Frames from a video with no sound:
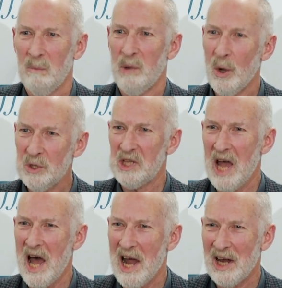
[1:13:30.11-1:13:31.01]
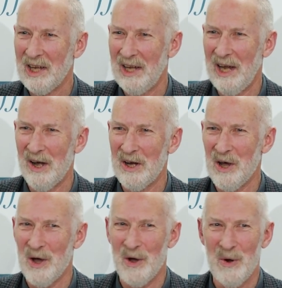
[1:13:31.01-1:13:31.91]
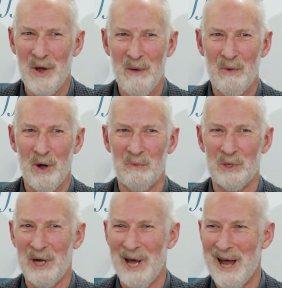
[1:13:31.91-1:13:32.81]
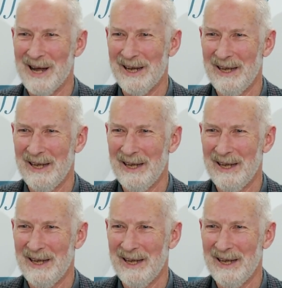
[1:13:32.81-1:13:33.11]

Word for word: Post hoc, ergo propter hoc.